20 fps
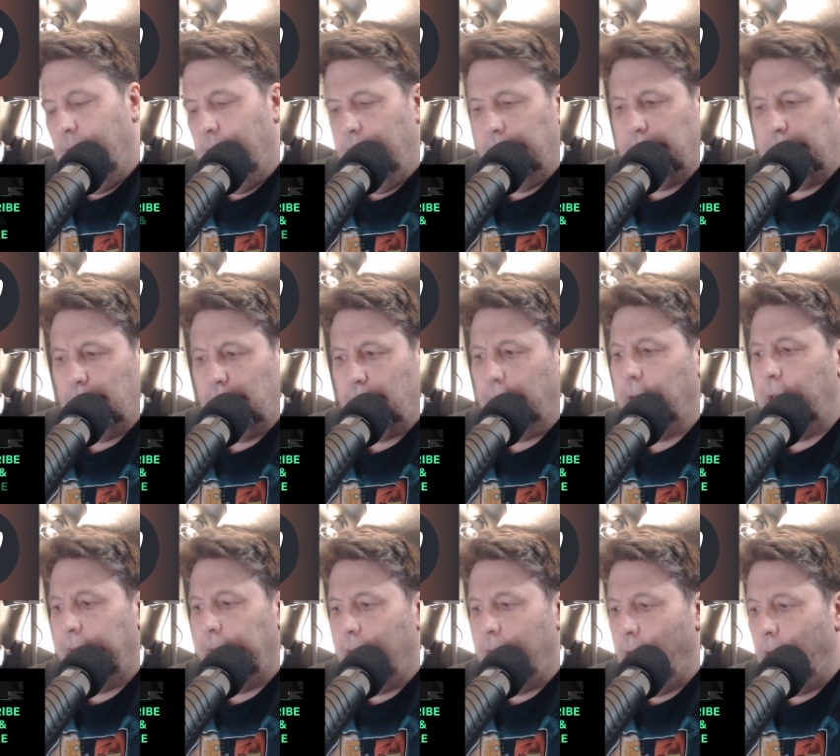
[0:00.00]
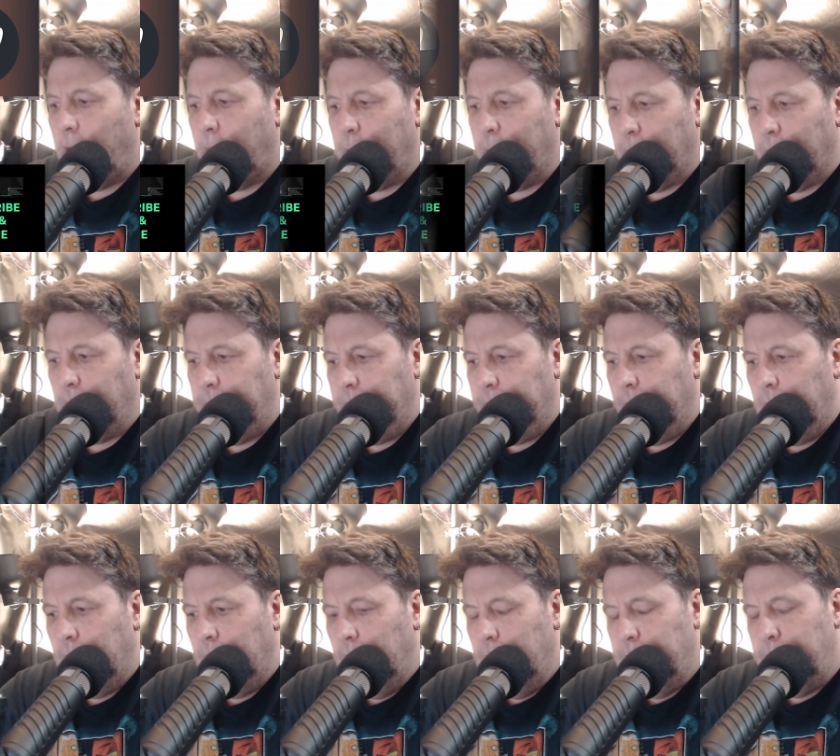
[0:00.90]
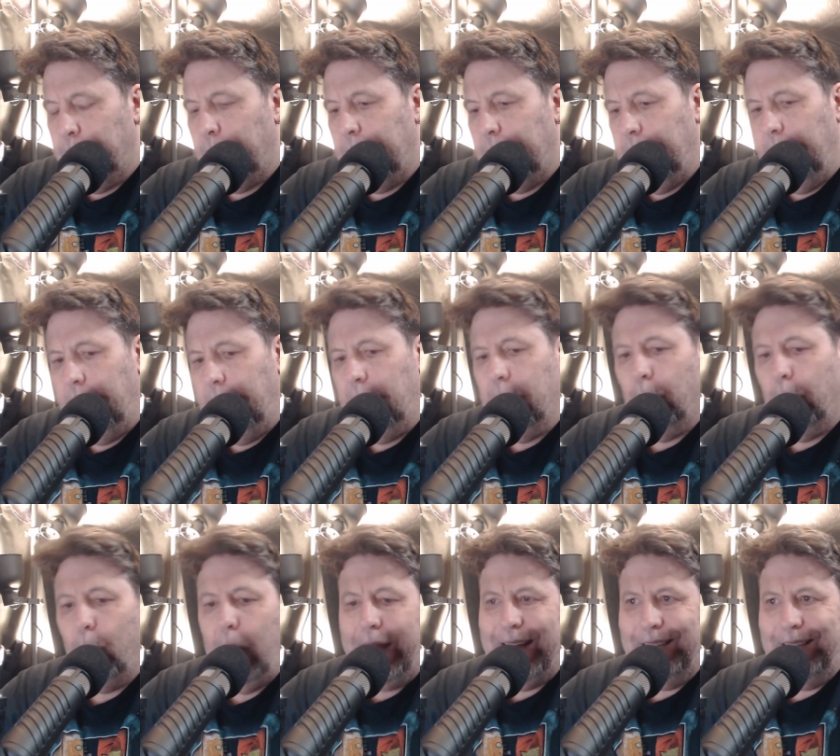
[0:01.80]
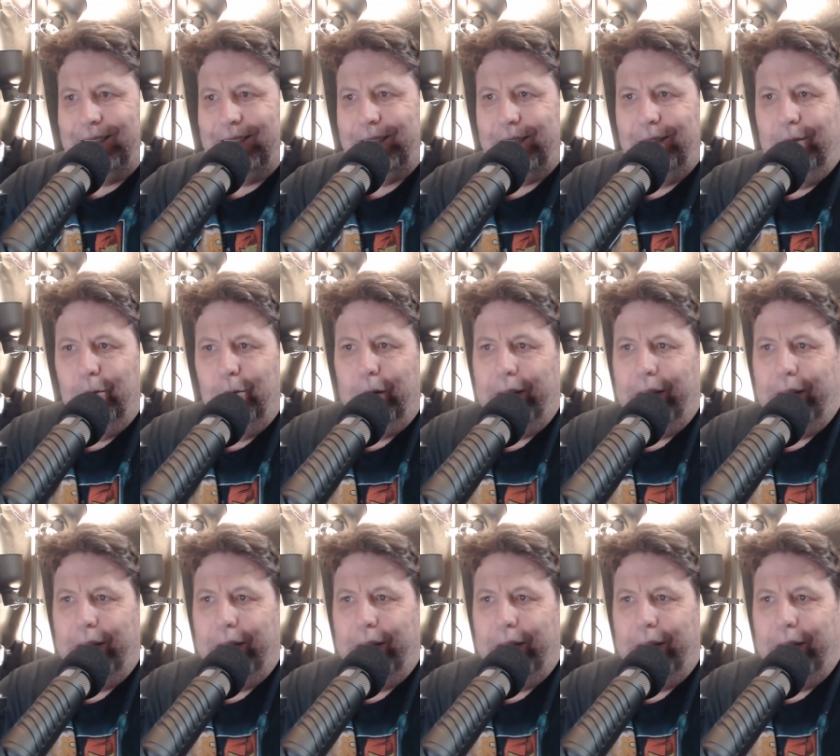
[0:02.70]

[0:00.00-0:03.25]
It's truly horrible. But in the West,